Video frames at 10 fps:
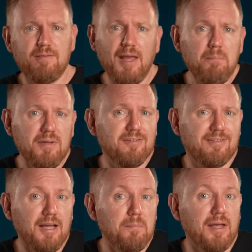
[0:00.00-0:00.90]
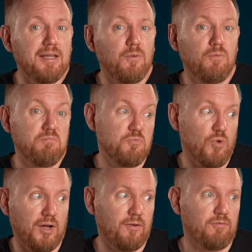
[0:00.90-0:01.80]
them instead making
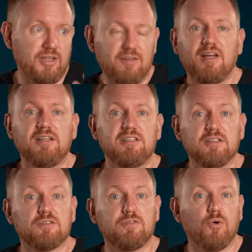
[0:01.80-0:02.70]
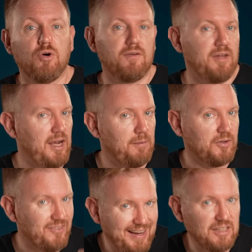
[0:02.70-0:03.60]
one of these engines for an
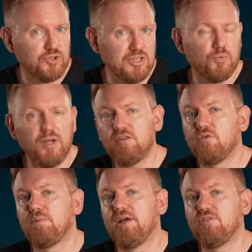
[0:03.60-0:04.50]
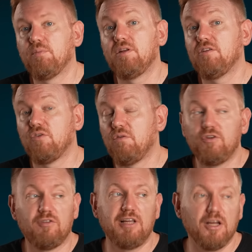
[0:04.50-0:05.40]
Airbus A320 replacement is
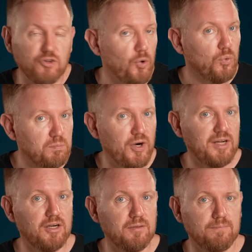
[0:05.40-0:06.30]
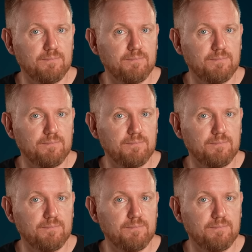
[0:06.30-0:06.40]
obviously a no-brainer.